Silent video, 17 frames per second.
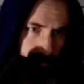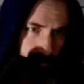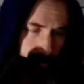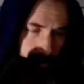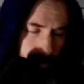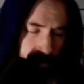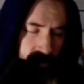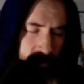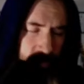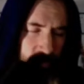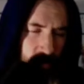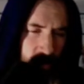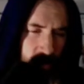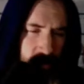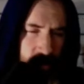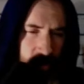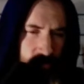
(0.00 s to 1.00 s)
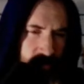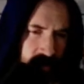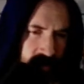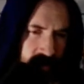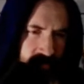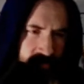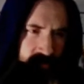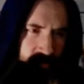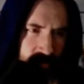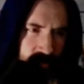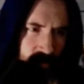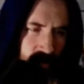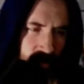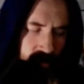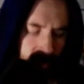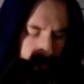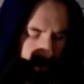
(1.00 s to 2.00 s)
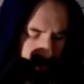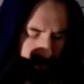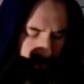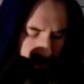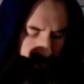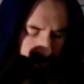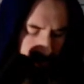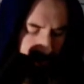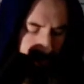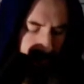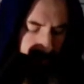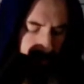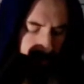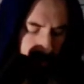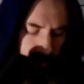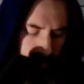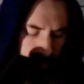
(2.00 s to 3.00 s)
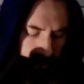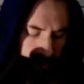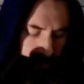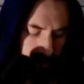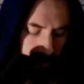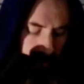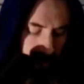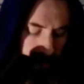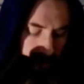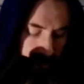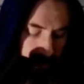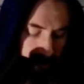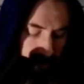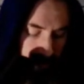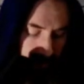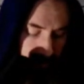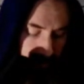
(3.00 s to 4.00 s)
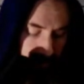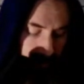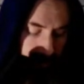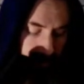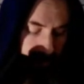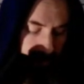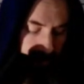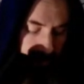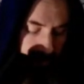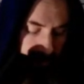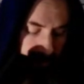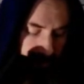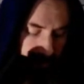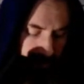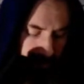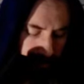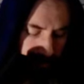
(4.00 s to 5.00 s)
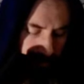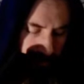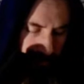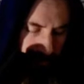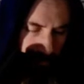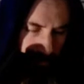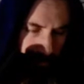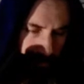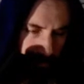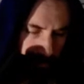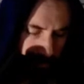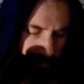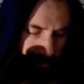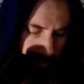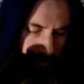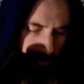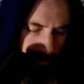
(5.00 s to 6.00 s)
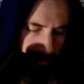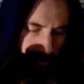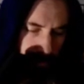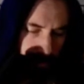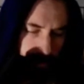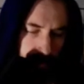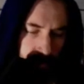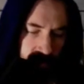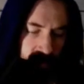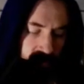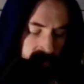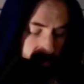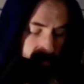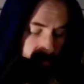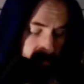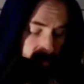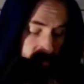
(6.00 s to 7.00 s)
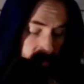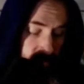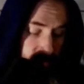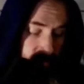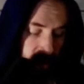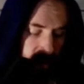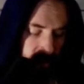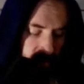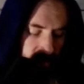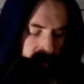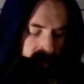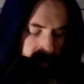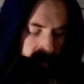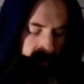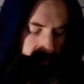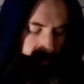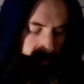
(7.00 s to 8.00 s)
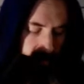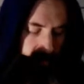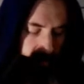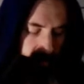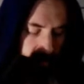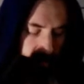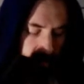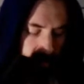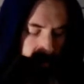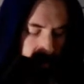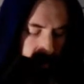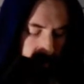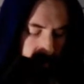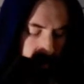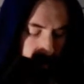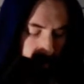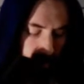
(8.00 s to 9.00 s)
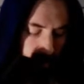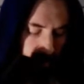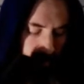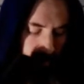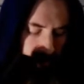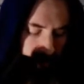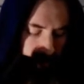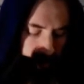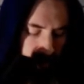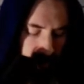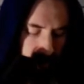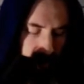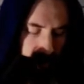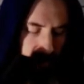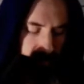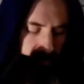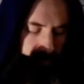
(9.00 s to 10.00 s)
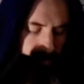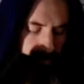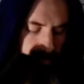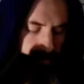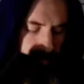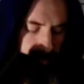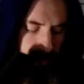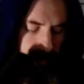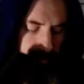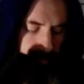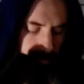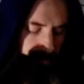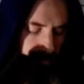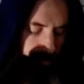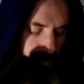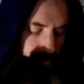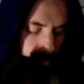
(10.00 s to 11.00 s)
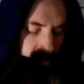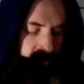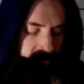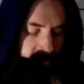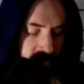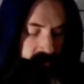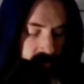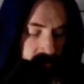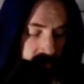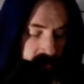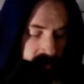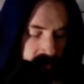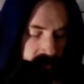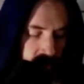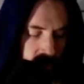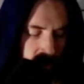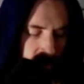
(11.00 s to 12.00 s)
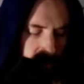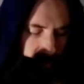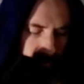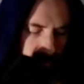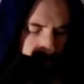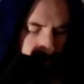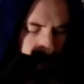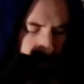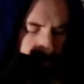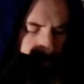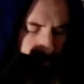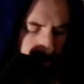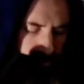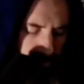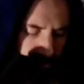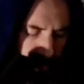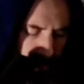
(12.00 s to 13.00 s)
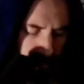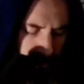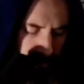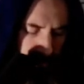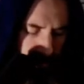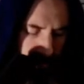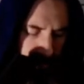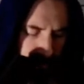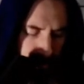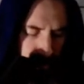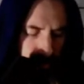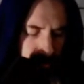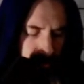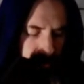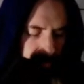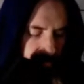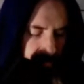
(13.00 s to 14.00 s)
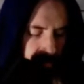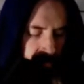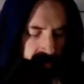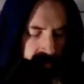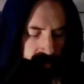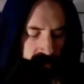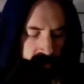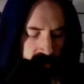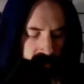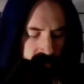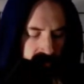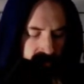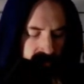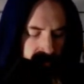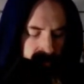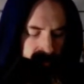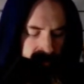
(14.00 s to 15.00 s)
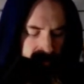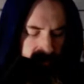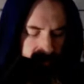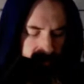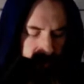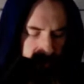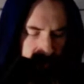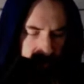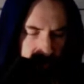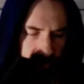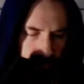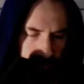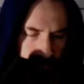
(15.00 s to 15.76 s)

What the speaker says: little bit more complex, a little bit more stuff going on. I could add this pinky down here. It becomes what's called a minor 9. Anyway, we'll go over that guy later. We're really sticking with the quality of major, minor, and then dominant. So what's this guy here?